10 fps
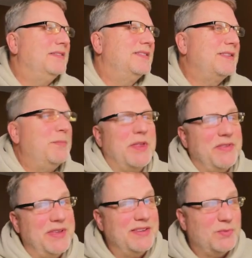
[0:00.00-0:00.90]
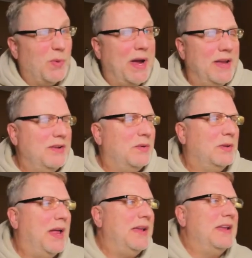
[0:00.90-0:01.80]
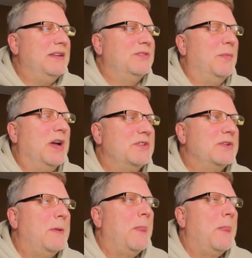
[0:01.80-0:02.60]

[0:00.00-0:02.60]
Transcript: some of the things why I don't like it as much.